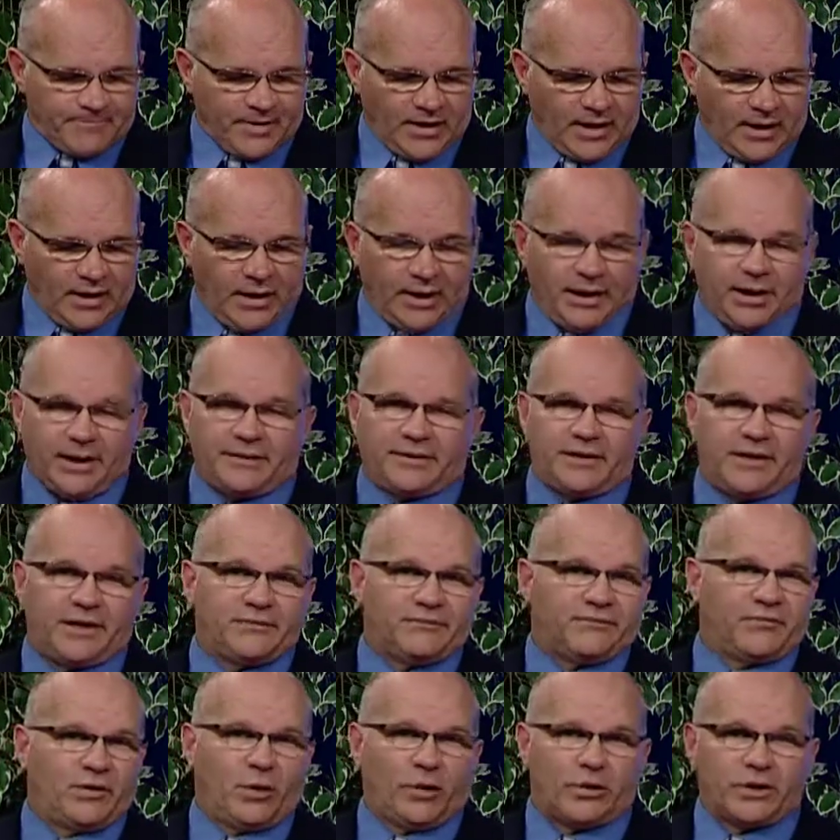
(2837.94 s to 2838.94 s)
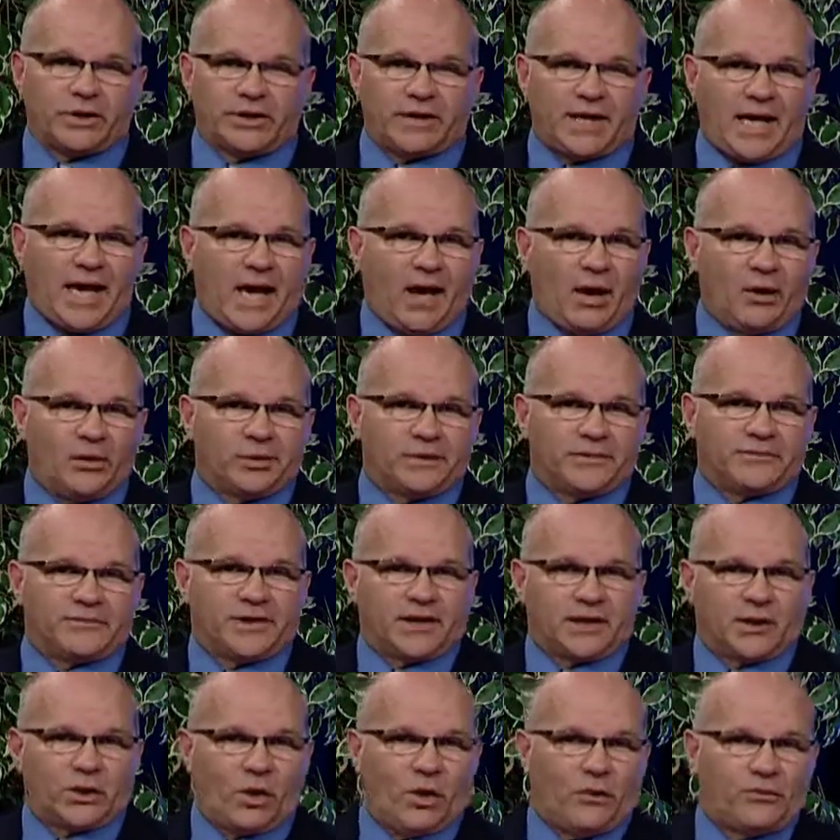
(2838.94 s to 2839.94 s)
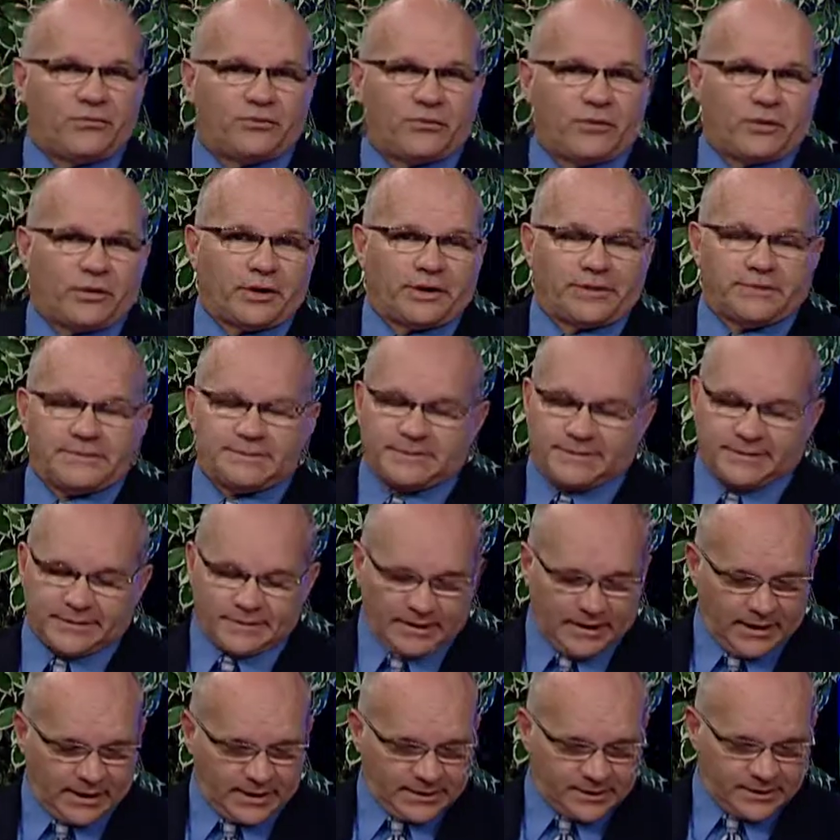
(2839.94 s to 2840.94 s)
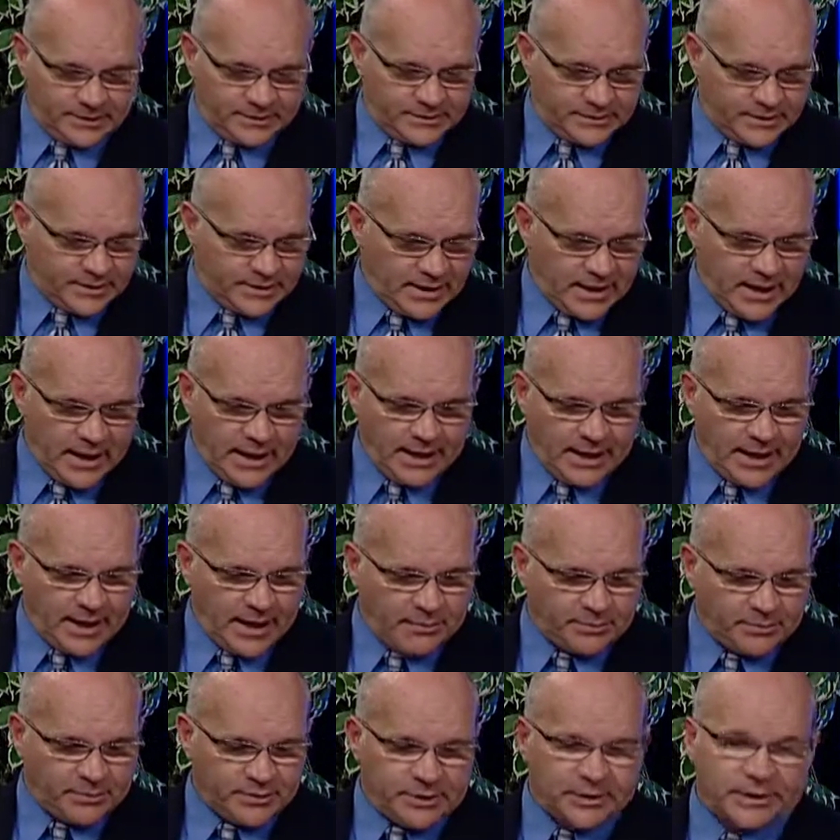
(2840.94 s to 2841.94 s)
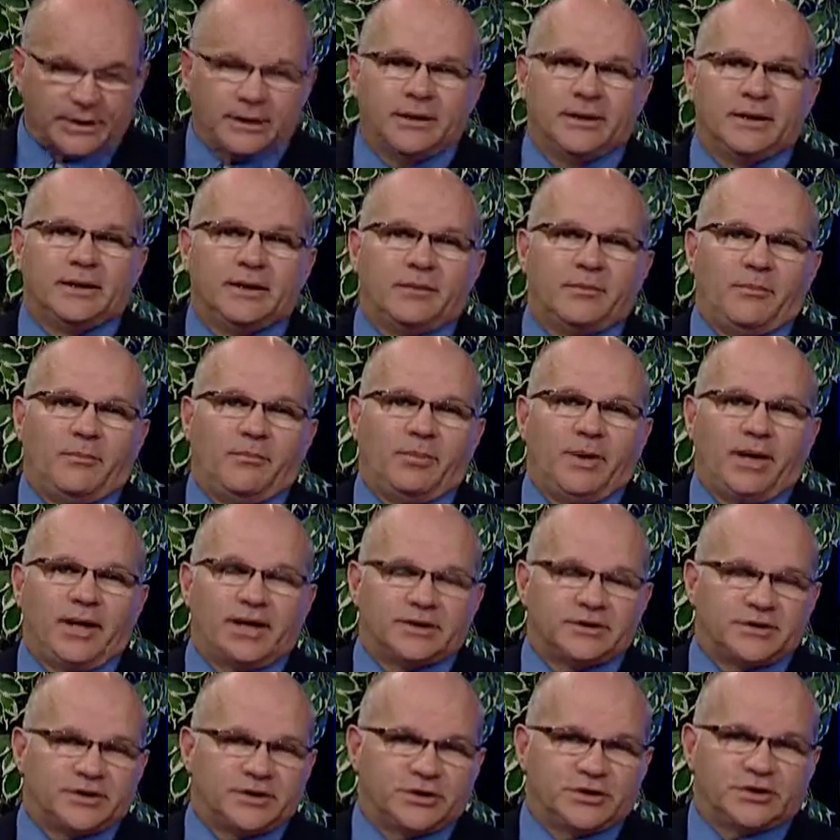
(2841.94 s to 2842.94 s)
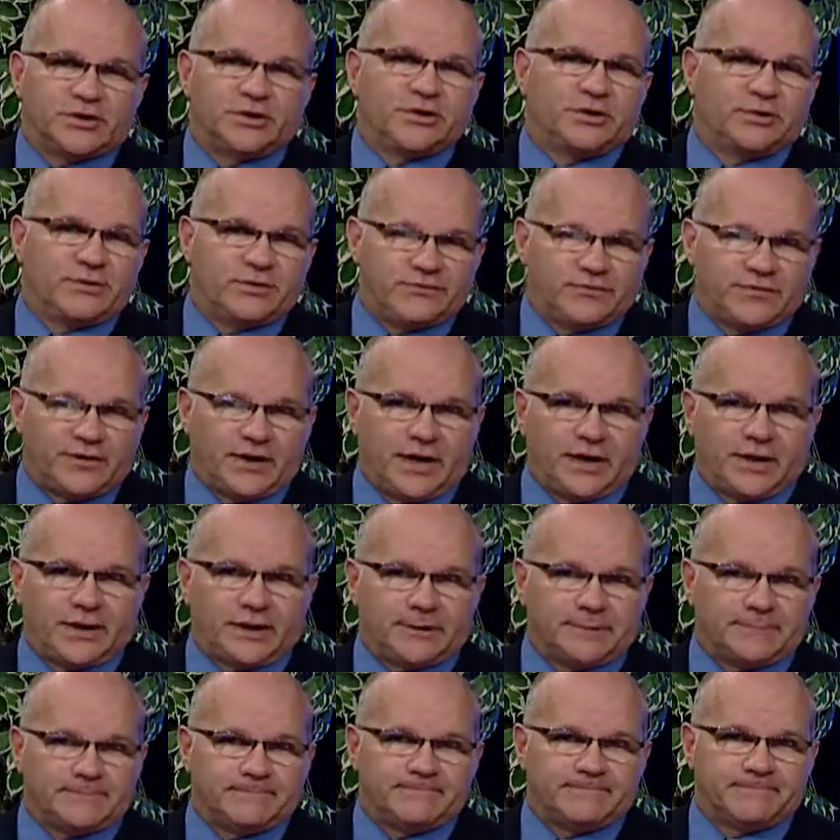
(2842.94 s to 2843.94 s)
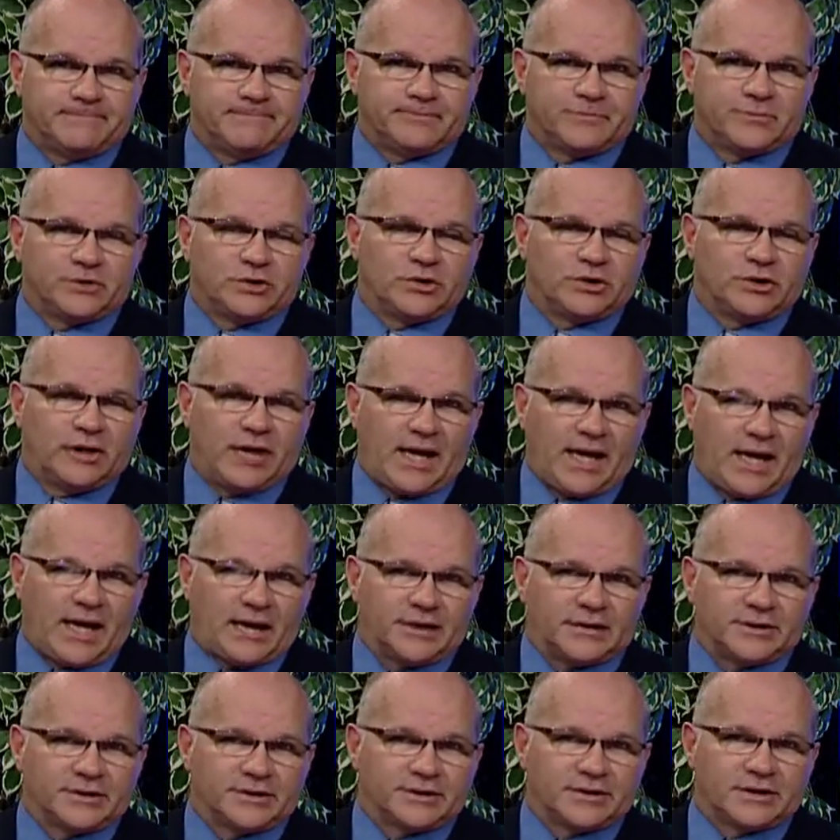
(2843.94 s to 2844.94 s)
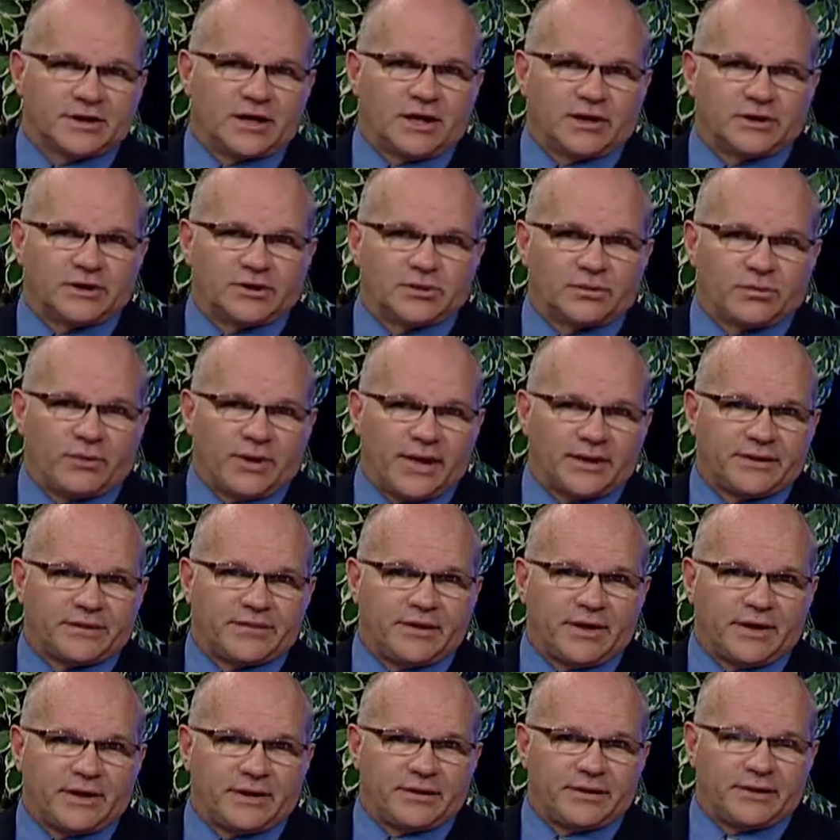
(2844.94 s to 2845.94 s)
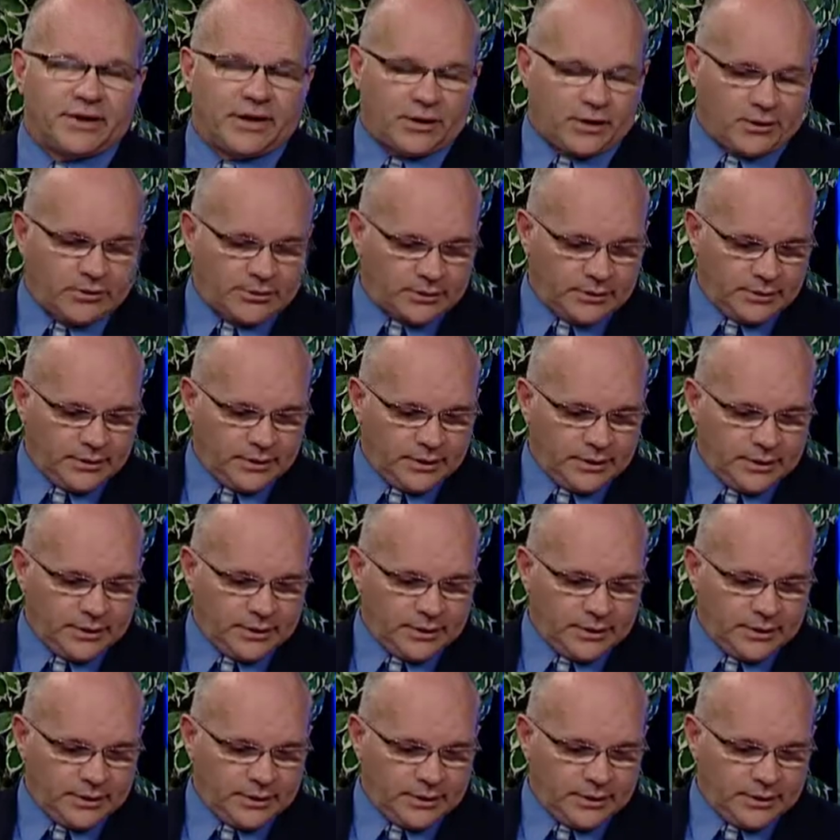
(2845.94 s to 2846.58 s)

then vote it down if they go for it. I can see that happening, but she shouldn't have done it. Should have had a discussion right then and there.